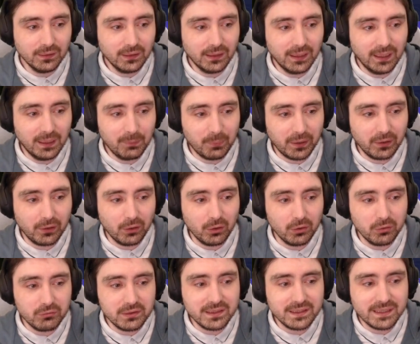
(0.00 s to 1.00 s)
but at
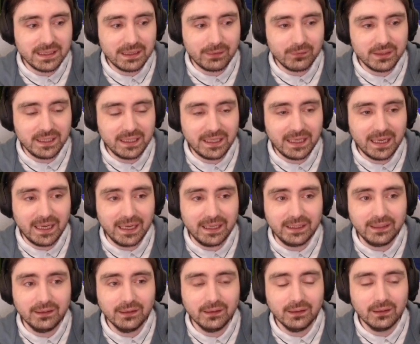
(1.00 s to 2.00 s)

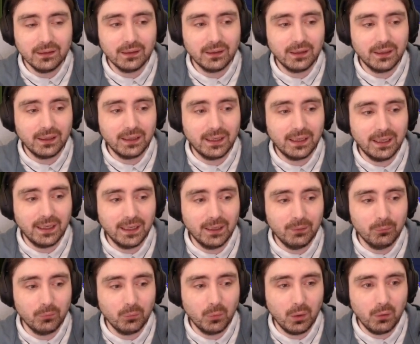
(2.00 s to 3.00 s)
170k,
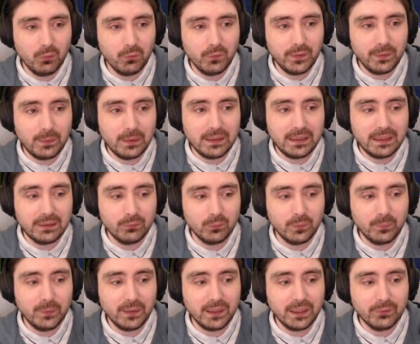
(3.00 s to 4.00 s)
what have we been given?
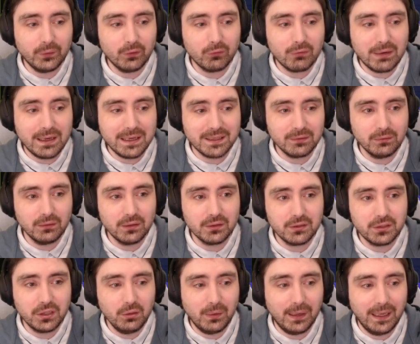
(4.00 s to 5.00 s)
We've been given a Wrestle,
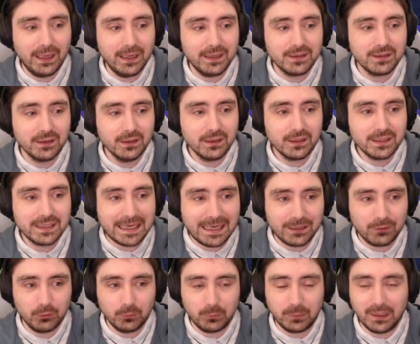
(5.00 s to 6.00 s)
2 heads,
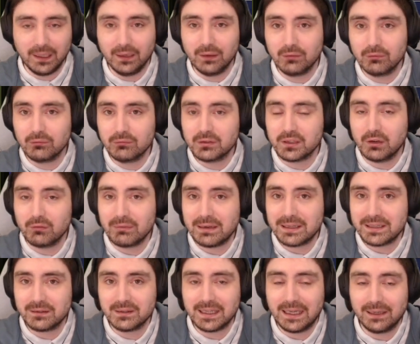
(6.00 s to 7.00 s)
Tackle player. So
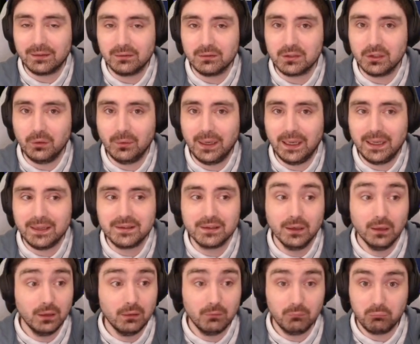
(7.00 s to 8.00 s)
Wrestle, Tackle, 2 heads.
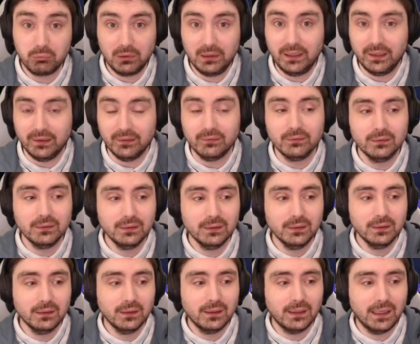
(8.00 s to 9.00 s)
Brilliant.
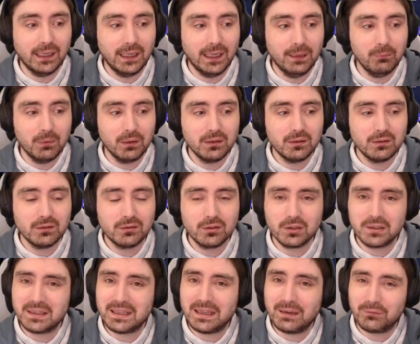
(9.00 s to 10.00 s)

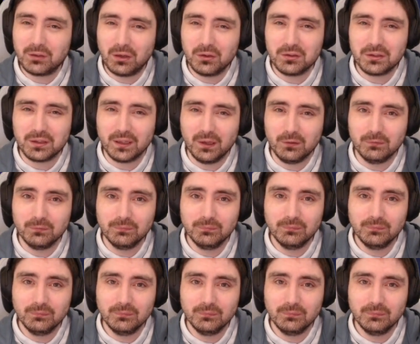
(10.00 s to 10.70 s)
Doesn't have dodge, though.